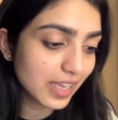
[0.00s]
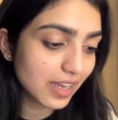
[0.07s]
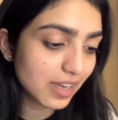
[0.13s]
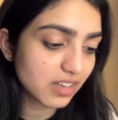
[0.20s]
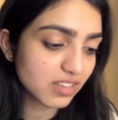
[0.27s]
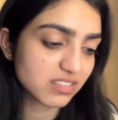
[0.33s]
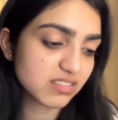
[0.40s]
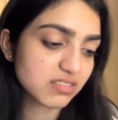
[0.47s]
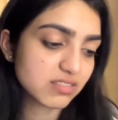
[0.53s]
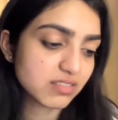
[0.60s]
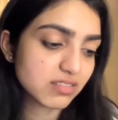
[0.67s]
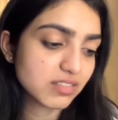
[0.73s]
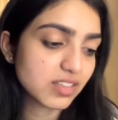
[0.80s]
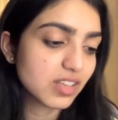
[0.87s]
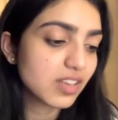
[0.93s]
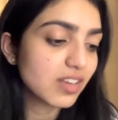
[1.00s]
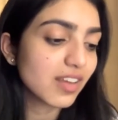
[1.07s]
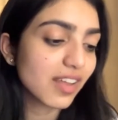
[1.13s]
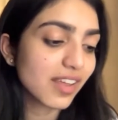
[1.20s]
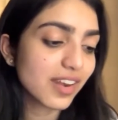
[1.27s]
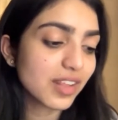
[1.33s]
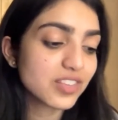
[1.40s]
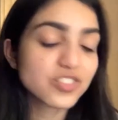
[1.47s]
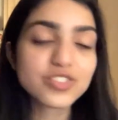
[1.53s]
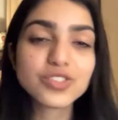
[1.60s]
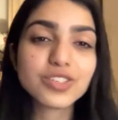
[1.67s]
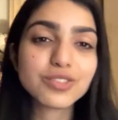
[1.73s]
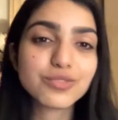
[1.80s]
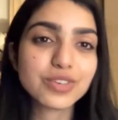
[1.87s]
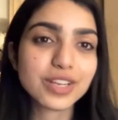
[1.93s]
Oh, and I
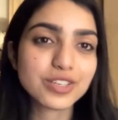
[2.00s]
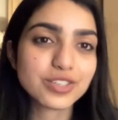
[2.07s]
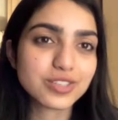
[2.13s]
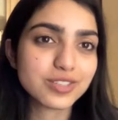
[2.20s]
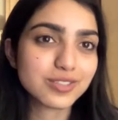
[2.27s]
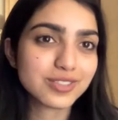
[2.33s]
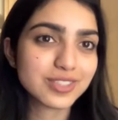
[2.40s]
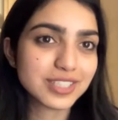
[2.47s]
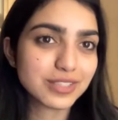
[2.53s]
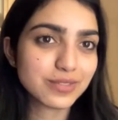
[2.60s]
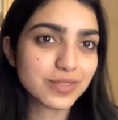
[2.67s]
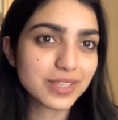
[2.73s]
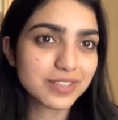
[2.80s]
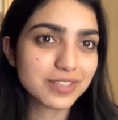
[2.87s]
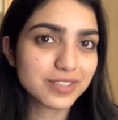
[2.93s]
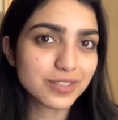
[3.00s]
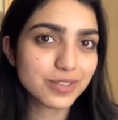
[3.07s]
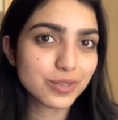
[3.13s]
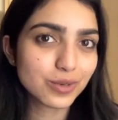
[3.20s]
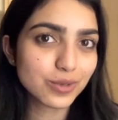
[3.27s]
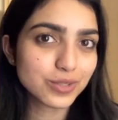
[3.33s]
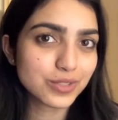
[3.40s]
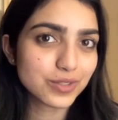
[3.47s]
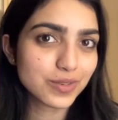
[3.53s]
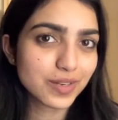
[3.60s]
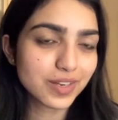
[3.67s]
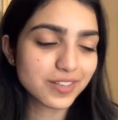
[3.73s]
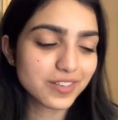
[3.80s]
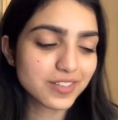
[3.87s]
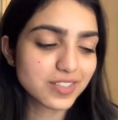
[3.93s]
just refreshed it to see if we had crossed
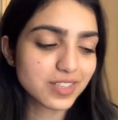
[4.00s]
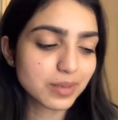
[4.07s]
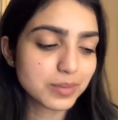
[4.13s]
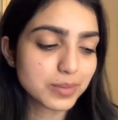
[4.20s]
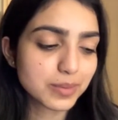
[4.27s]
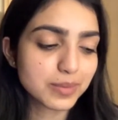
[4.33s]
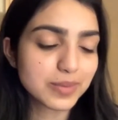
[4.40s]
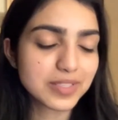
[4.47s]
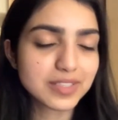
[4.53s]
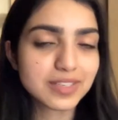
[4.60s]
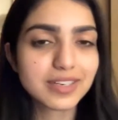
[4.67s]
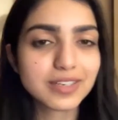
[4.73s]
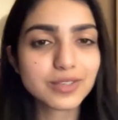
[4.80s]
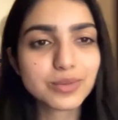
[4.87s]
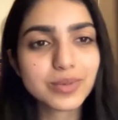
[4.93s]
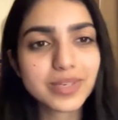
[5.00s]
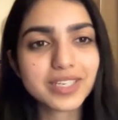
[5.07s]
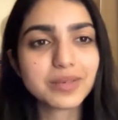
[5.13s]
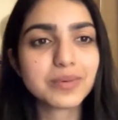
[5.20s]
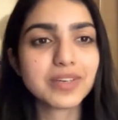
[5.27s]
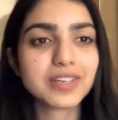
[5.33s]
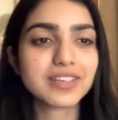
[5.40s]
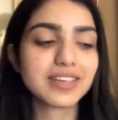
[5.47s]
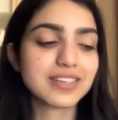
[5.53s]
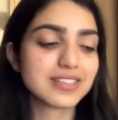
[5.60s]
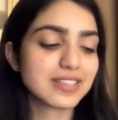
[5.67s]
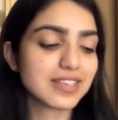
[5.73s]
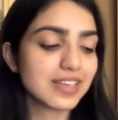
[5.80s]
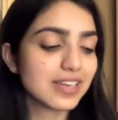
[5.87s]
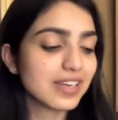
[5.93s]
300 subs, but we're still at 281,
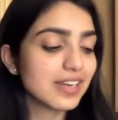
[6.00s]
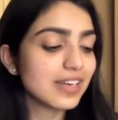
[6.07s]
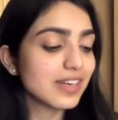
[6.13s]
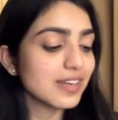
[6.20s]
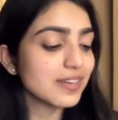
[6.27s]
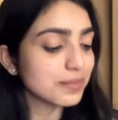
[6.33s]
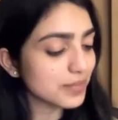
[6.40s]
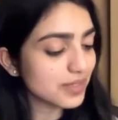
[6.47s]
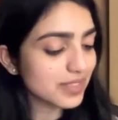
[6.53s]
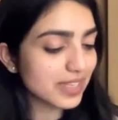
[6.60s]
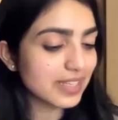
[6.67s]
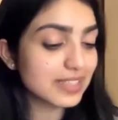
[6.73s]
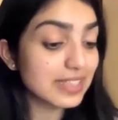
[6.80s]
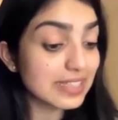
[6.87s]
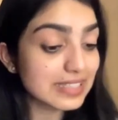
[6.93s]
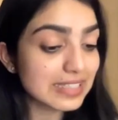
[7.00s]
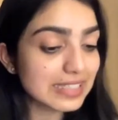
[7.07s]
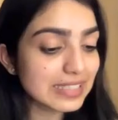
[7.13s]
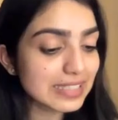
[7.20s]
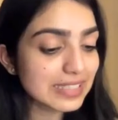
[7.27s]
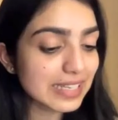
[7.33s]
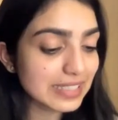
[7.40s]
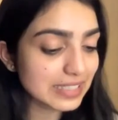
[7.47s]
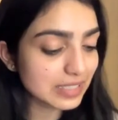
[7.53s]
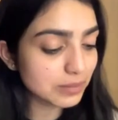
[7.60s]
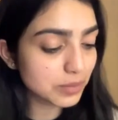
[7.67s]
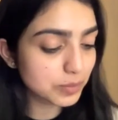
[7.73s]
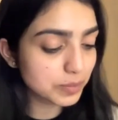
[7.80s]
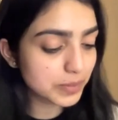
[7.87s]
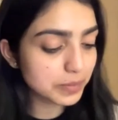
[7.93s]
guys. Let's get
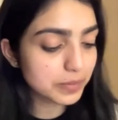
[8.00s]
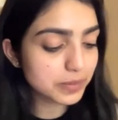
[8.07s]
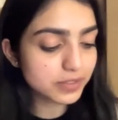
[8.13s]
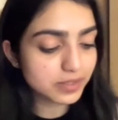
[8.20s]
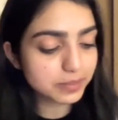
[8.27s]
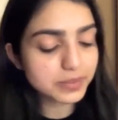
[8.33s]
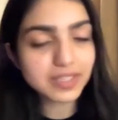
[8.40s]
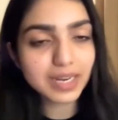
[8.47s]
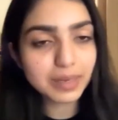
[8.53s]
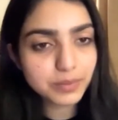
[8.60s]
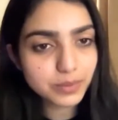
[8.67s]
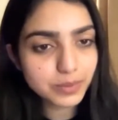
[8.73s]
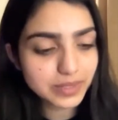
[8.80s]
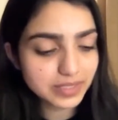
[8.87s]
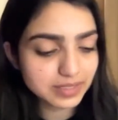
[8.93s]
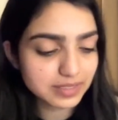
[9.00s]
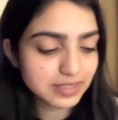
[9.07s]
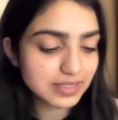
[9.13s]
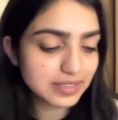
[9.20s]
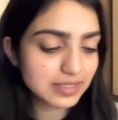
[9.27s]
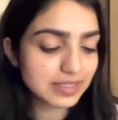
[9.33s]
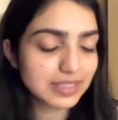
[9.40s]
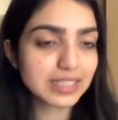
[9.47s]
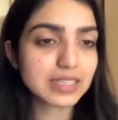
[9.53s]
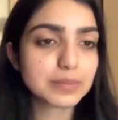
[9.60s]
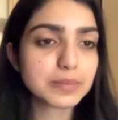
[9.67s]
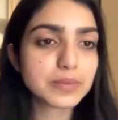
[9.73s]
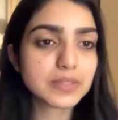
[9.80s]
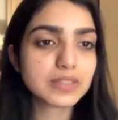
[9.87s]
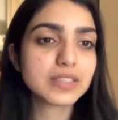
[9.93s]
90 more people to subscribe to it. CCT
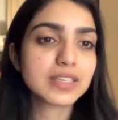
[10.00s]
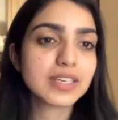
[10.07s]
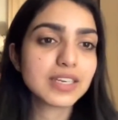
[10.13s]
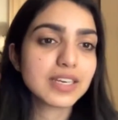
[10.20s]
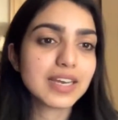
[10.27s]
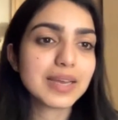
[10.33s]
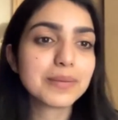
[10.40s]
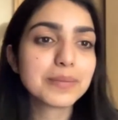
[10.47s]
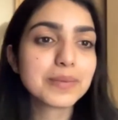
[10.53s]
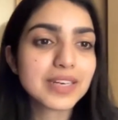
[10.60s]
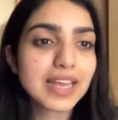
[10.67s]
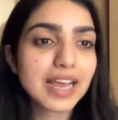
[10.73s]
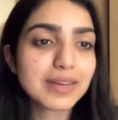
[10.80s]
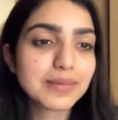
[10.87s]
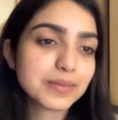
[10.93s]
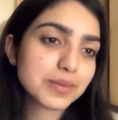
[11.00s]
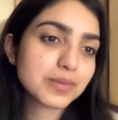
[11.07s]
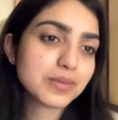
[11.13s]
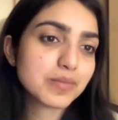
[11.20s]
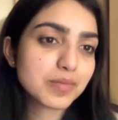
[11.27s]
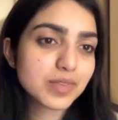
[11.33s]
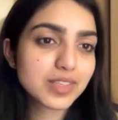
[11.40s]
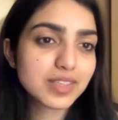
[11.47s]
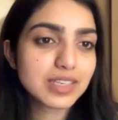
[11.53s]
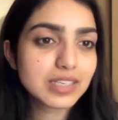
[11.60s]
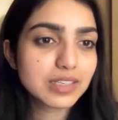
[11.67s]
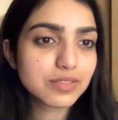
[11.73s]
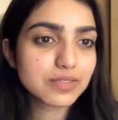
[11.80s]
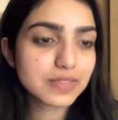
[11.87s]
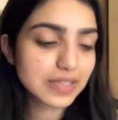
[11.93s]
clips. I mean,
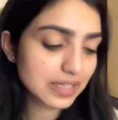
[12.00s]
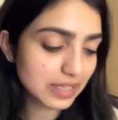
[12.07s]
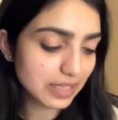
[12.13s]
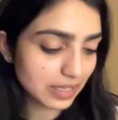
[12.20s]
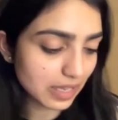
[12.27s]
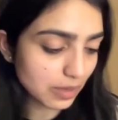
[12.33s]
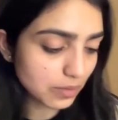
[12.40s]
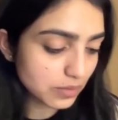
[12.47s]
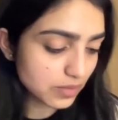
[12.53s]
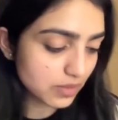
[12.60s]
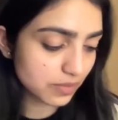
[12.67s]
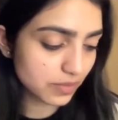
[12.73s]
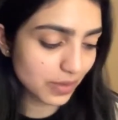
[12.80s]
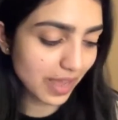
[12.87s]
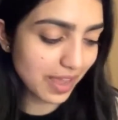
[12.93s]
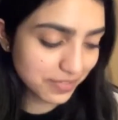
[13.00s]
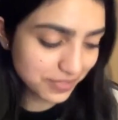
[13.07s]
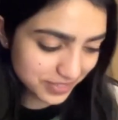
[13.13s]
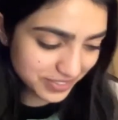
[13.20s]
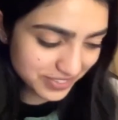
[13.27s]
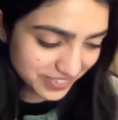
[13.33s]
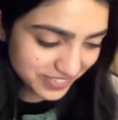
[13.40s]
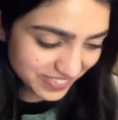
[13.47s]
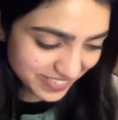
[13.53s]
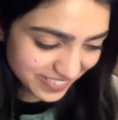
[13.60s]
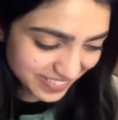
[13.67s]
create fake accounts if you have to.